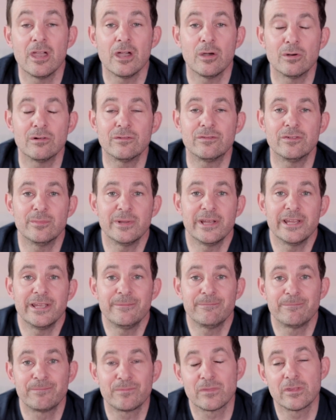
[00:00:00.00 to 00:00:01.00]
Well, for me,
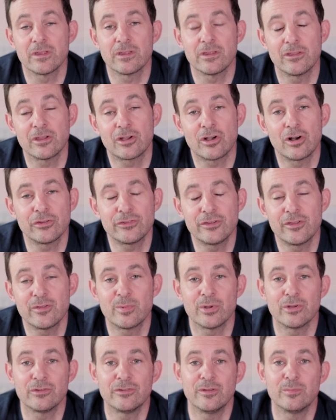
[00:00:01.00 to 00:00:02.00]
the cost of the
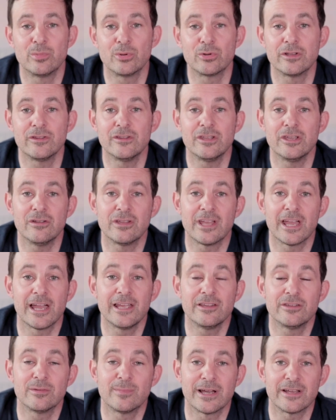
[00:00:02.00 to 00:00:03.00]
boosted board in the
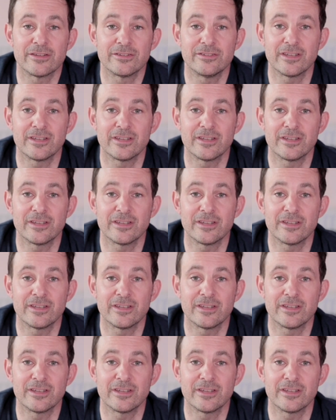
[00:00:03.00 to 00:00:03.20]
UK is about